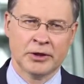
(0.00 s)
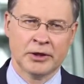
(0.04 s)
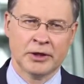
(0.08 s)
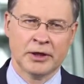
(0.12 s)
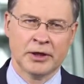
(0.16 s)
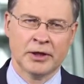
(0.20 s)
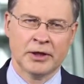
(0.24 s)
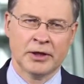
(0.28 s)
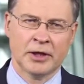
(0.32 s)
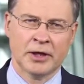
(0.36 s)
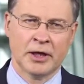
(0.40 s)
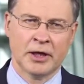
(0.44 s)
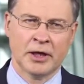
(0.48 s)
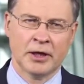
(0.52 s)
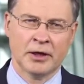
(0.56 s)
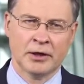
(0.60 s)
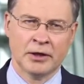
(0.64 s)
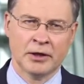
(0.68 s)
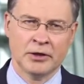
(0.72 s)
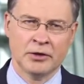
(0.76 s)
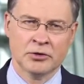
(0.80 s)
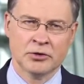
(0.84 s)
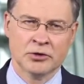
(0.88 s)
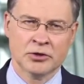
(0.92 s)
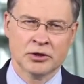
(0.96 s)
Trade and
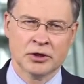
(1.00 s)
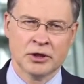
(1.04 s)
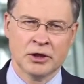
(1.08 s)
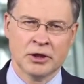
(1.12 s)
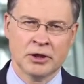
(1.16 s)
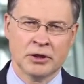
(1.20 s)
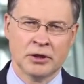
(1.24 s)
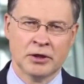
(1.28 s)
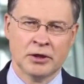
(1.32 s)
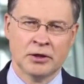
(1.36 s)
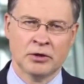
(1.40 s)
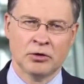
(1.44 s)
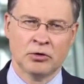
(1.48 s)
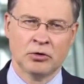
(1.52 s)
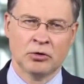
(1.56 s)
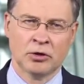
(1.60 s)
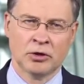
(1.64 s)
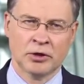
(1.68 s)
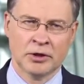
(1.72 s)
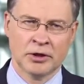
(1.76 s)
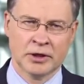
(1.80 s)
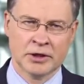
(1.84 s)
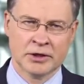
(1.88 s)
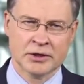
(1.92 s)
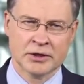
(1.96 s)
Industry, in
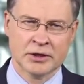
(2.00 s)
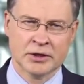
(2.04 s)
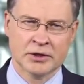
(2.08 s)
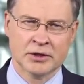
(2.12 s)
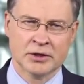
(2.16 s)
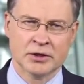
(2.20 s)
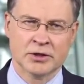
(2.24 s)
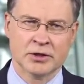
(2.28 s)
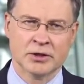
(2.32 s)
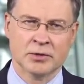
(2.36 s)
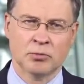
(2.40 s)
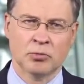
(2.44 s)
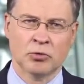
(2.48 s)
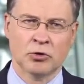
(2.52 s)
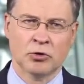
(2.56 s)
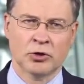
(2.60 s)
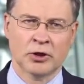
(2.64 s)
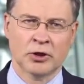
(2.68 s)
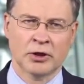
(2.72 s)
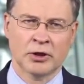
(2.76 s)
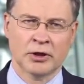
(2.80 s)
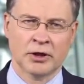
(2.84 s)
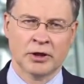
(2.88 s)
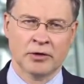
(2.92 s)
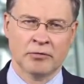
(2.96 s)
organizing this
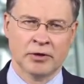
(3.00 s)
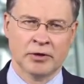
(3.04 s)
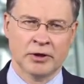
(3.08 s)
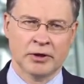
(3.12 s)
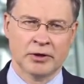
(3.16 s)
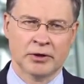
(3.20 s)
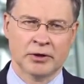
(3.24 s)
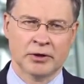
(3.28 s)
important event.